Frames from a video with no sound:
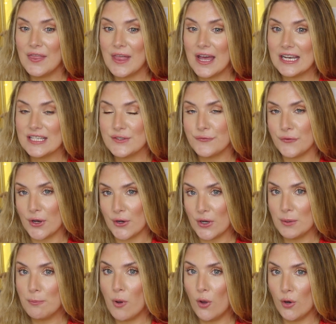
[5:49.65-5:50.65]
that is
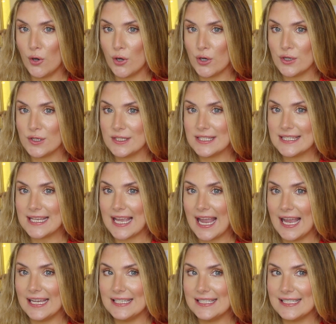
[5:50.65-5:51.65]
very porous
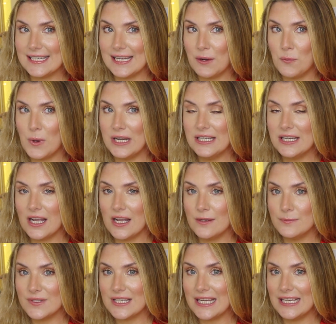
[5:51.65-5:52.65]
and when it
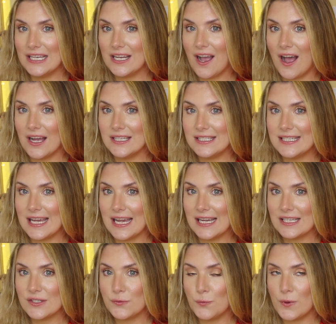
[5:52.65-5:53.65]
comes in
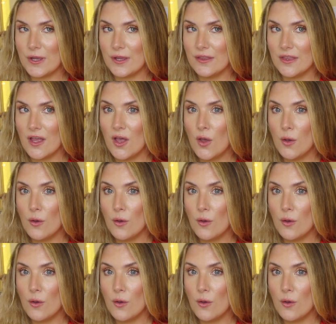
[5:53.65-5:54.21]
contact with